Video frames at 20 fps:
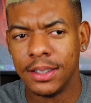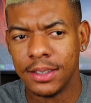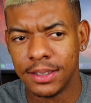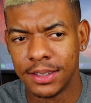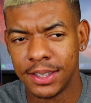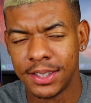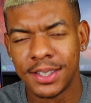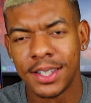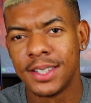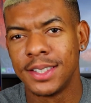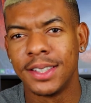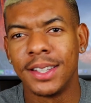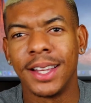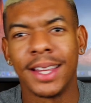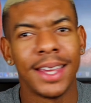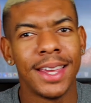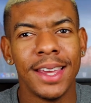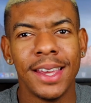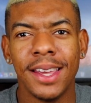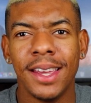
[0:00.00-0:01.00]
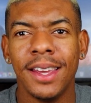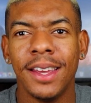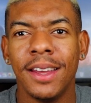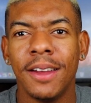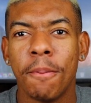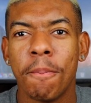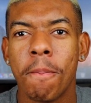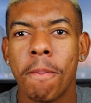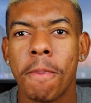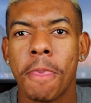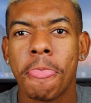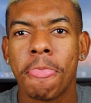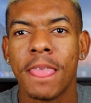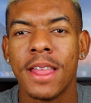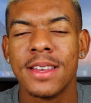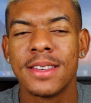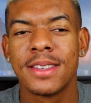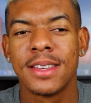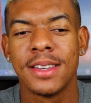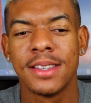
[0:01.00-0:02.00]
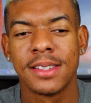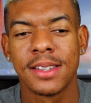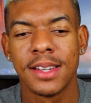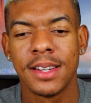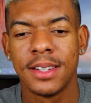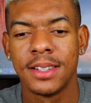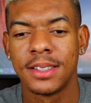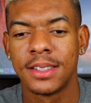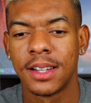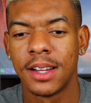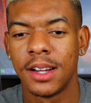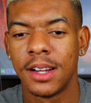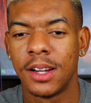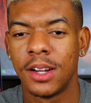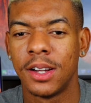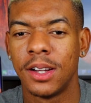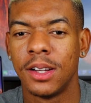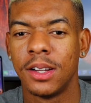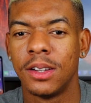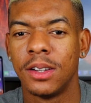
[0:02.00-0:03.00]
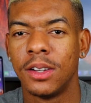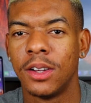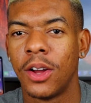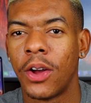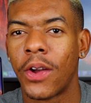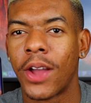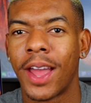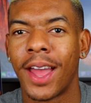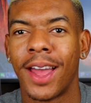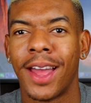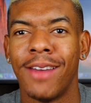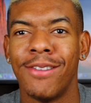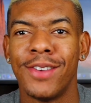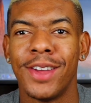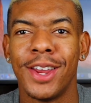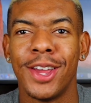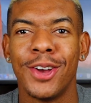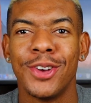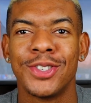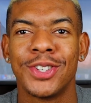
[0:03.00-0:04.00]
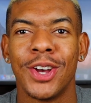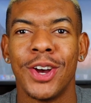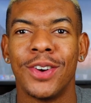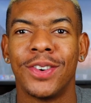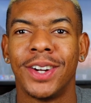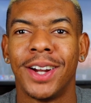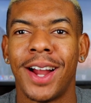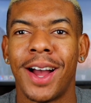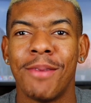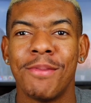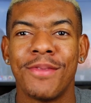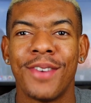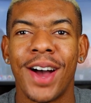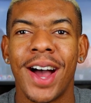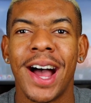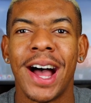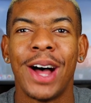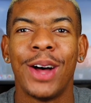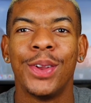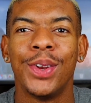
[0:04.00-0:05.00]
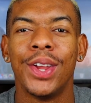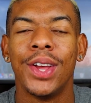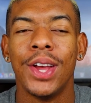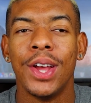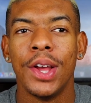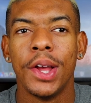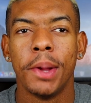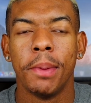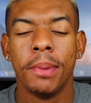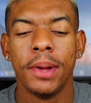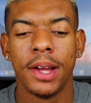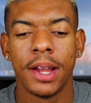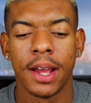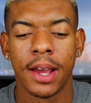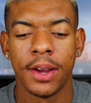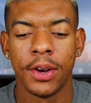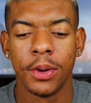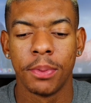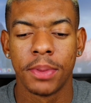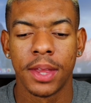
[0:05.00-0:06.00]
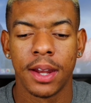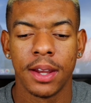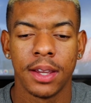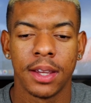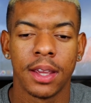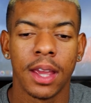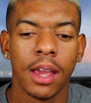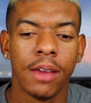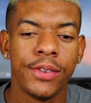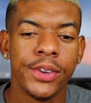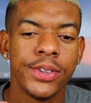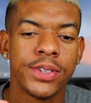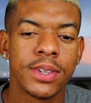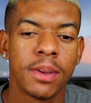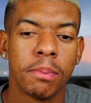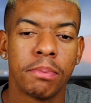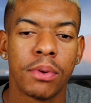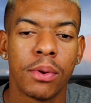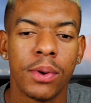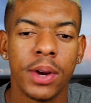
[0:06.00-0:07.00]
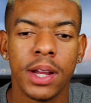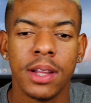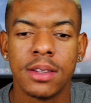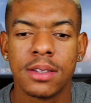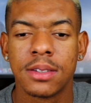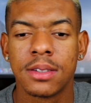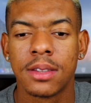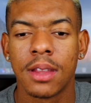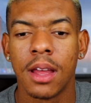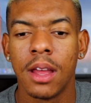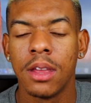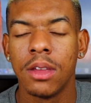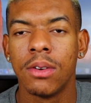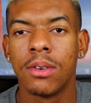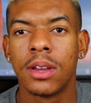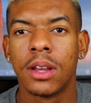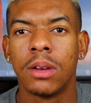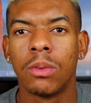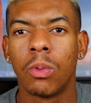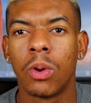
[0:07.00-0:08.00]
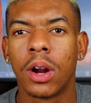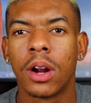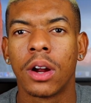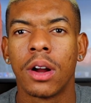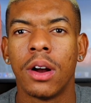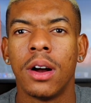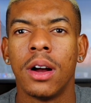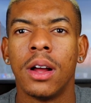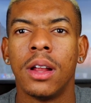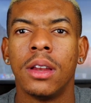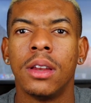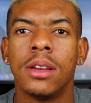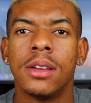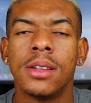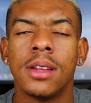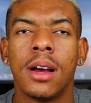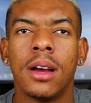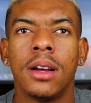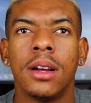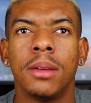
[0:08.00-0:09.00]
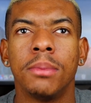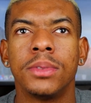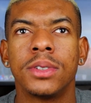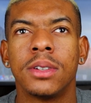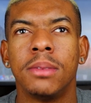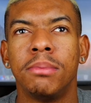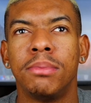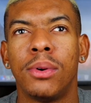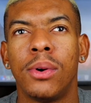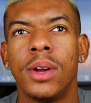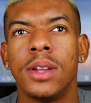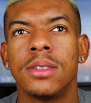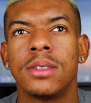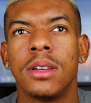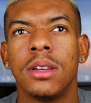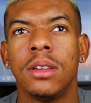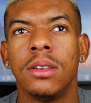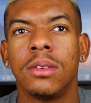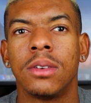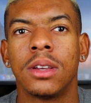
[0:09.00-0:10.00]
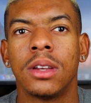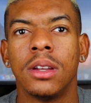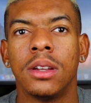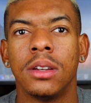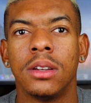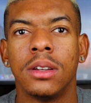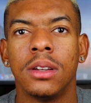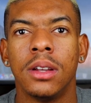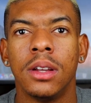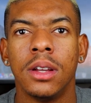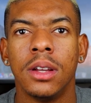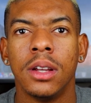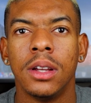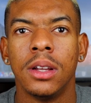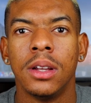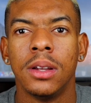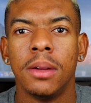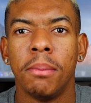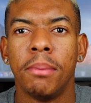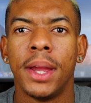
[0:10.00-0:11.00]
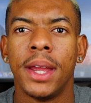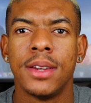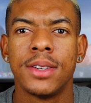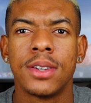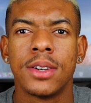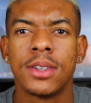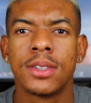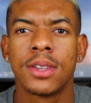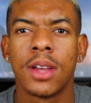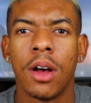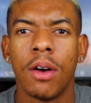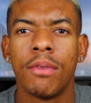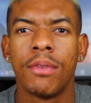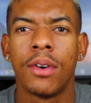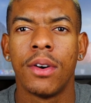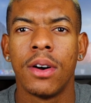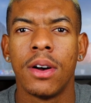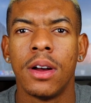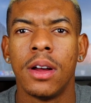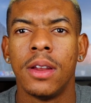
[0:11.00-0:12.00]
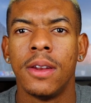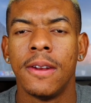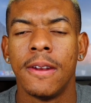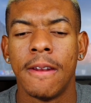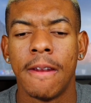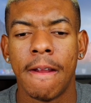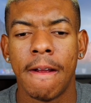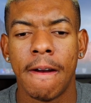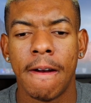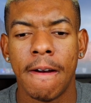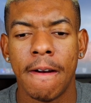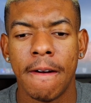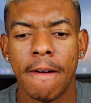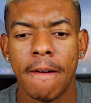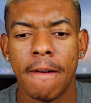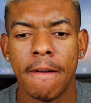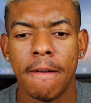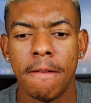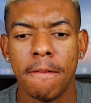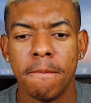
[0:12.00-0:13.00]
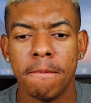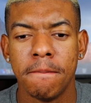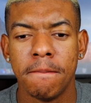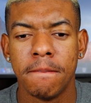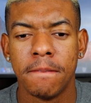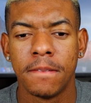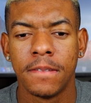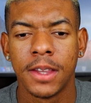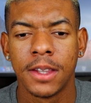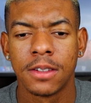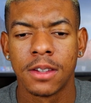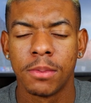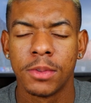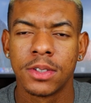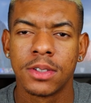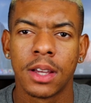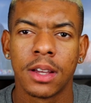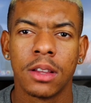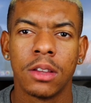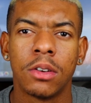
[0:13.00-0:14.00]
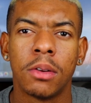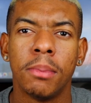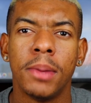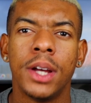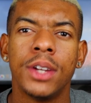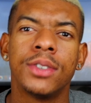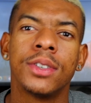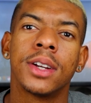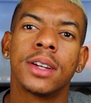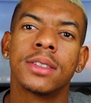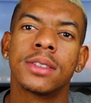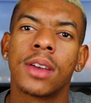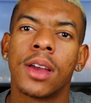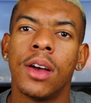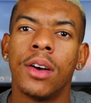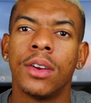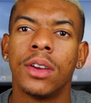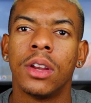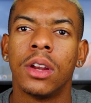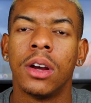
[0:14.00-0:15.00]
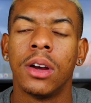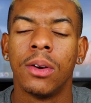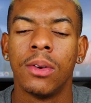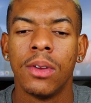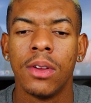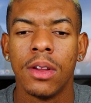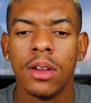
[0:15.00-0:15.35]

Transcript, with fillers: this isn't the key. This isn't, uh, okay, video's over, I'm found. But I hope that I gave you some points that you can work on, um, some points that you can base yourself on. Um, it's almost like a little measuring scale, you know.